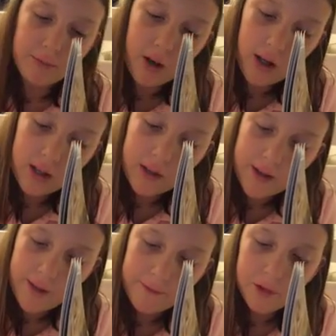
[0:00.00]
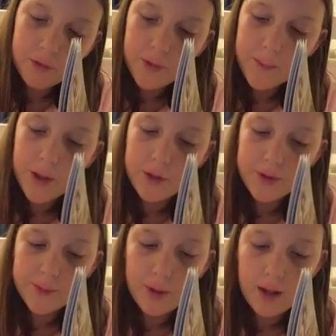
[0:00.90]
rock that flew from
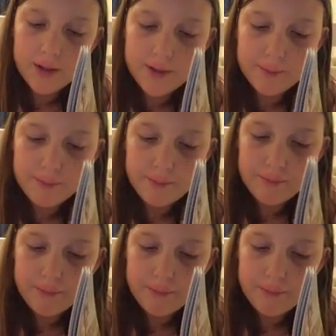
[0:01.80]
under his paws and